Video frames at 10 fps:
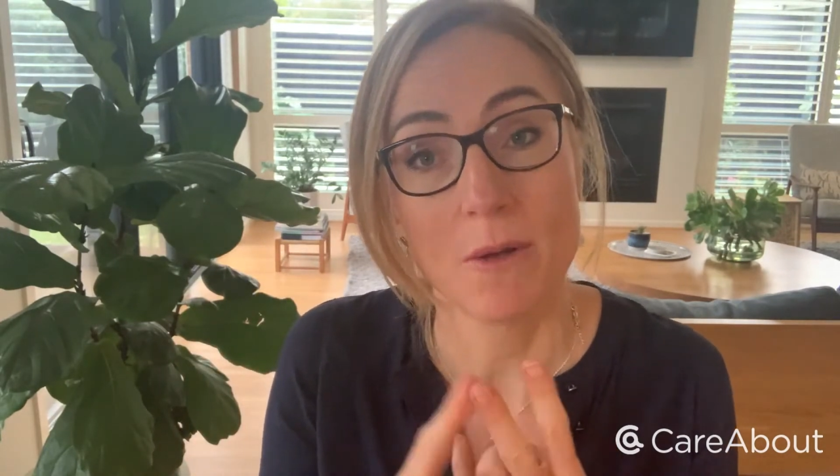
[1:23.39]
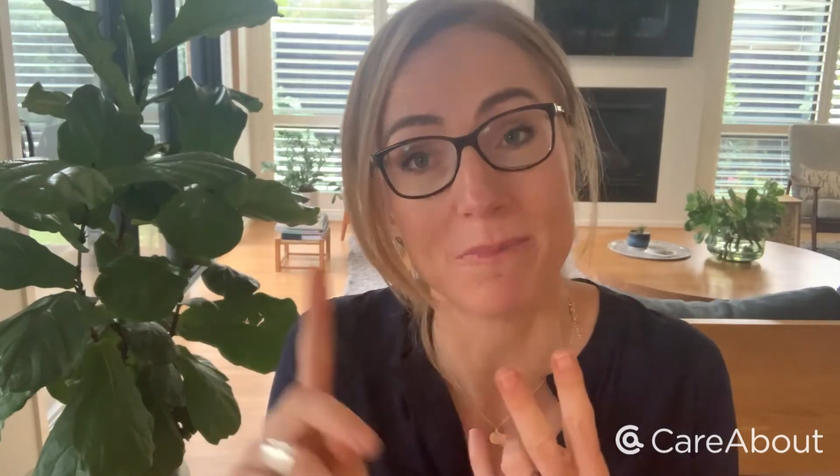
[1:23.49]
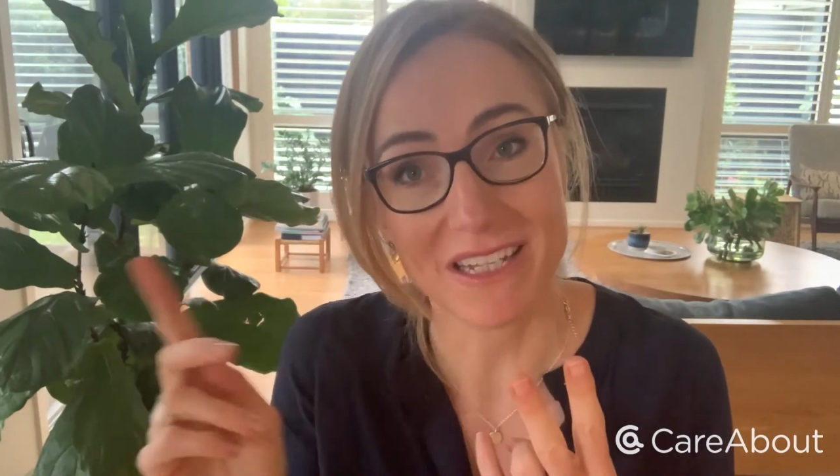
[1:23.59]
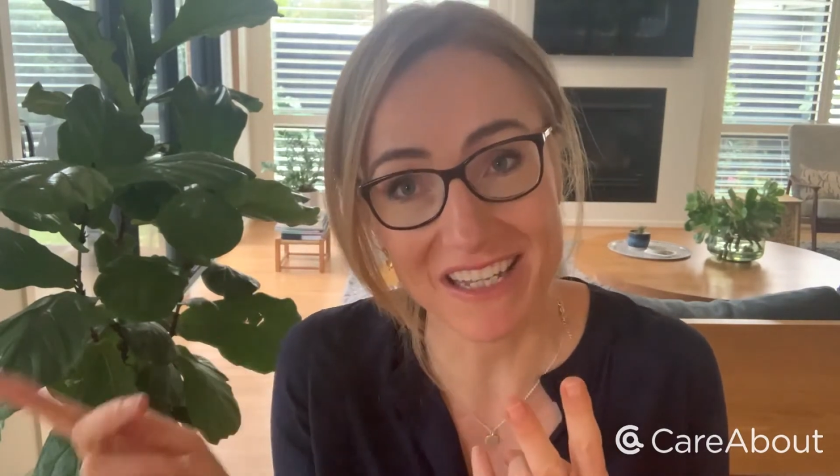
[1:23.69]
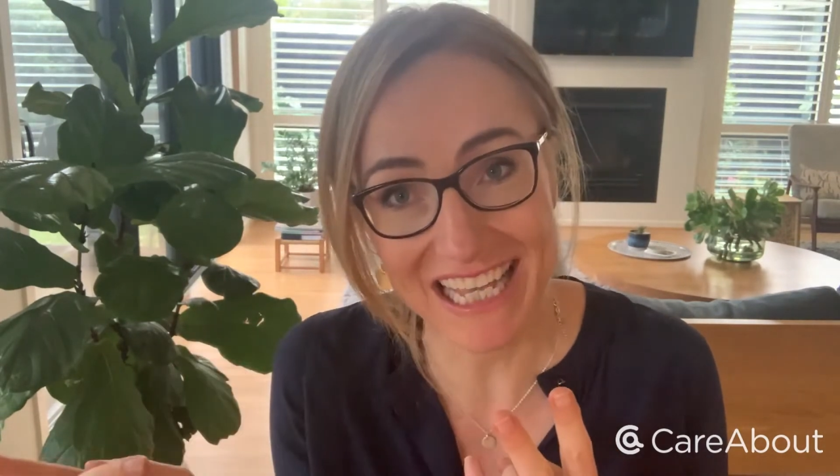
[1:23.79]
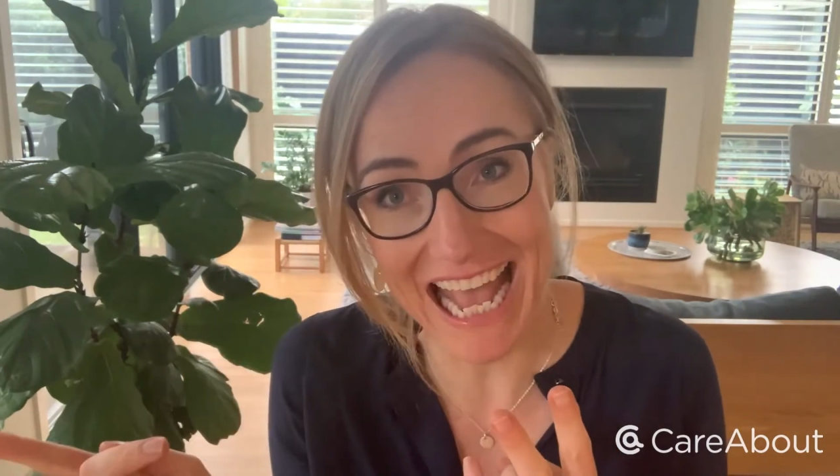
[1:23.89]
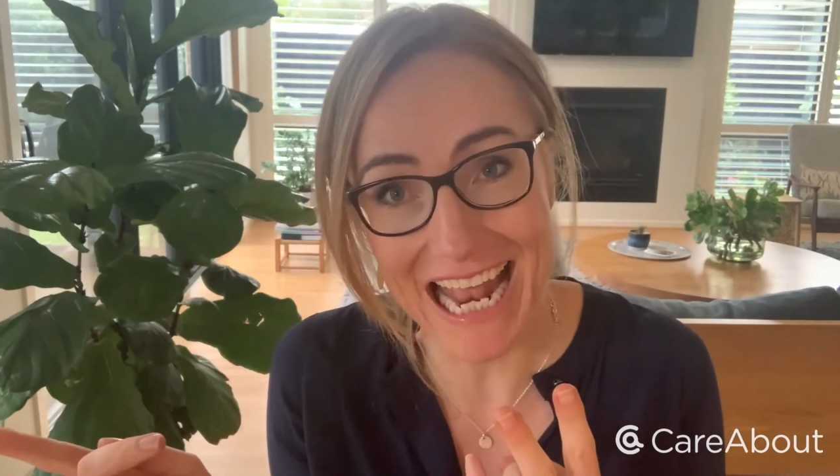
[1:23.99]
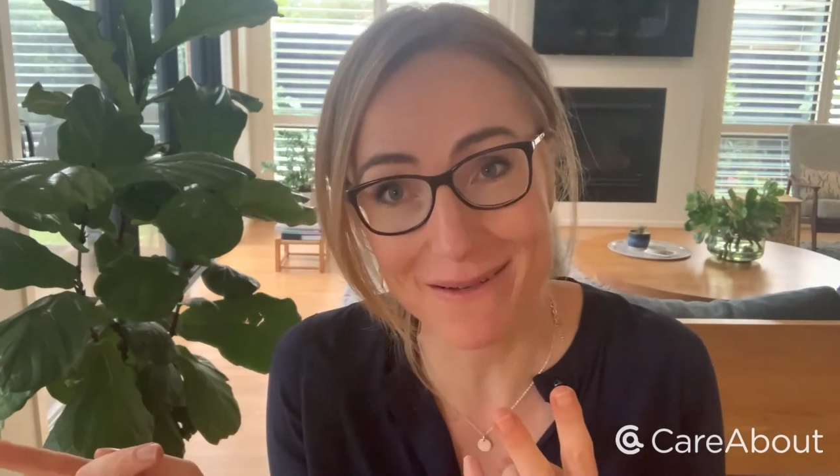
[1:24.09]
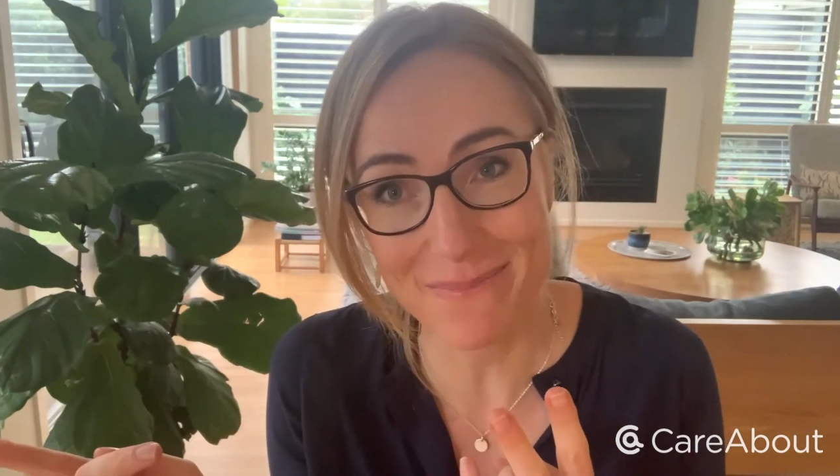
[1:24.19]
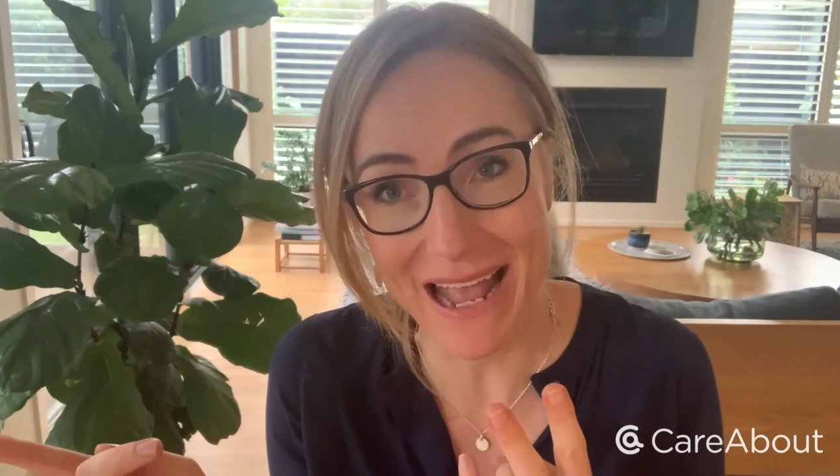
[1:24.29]
but you
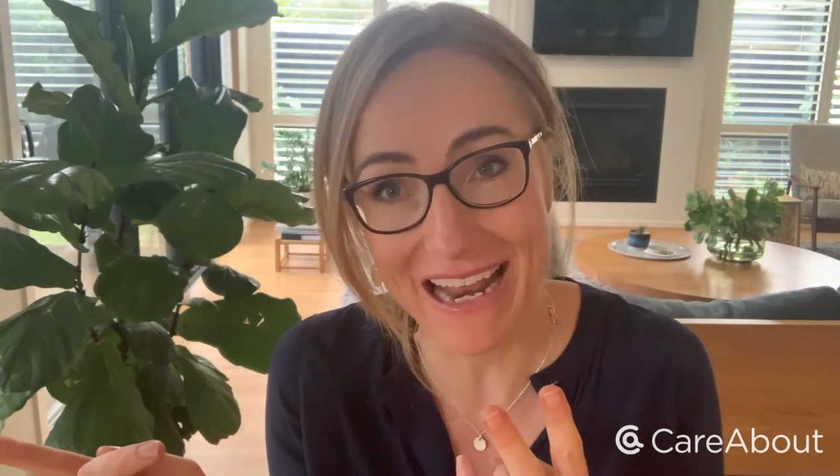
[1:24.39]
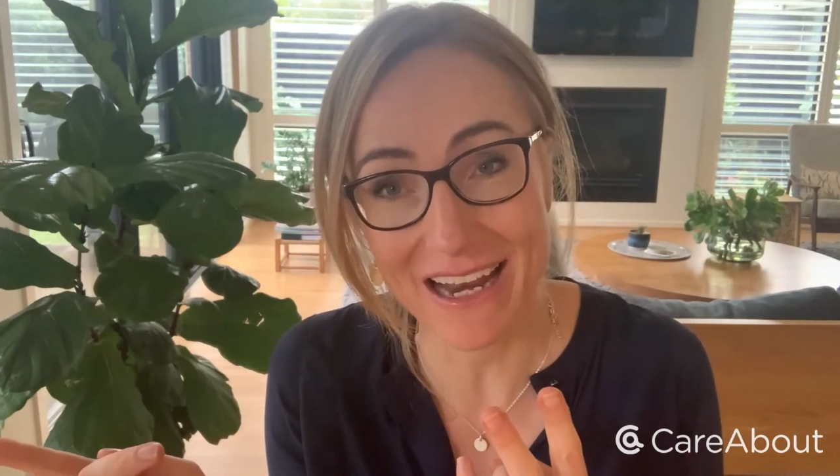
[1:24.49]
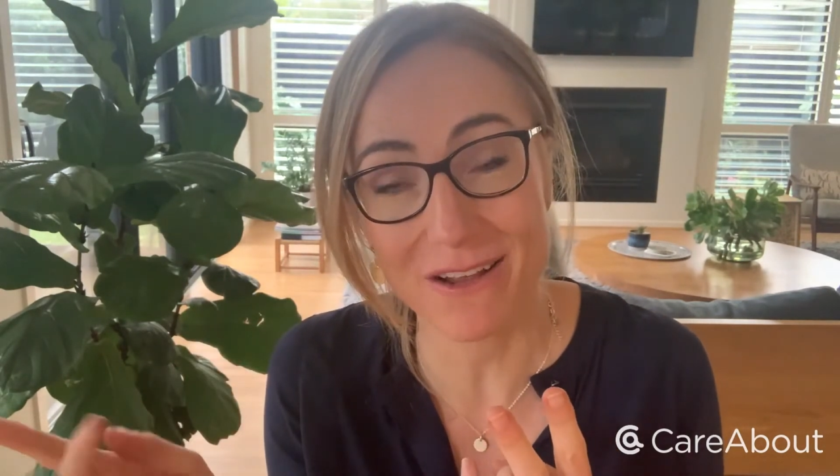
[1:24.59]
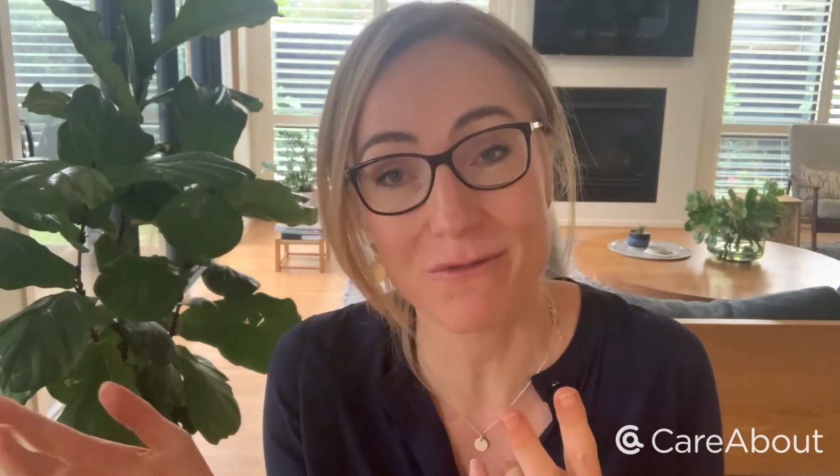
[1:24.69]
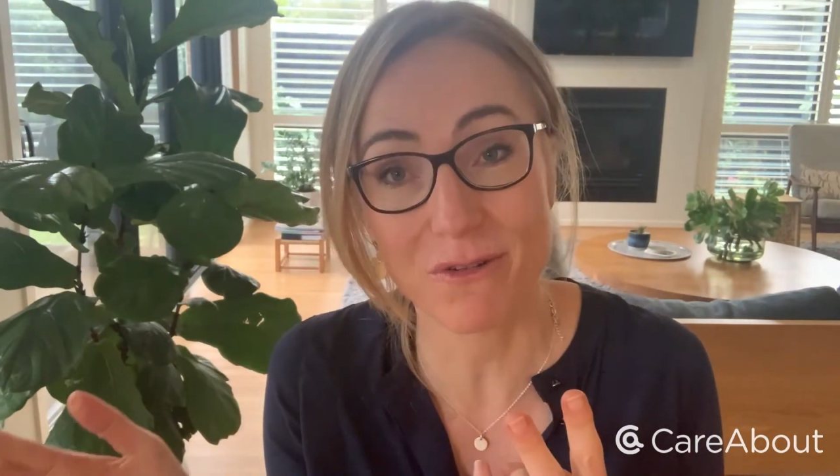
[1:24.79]
can pay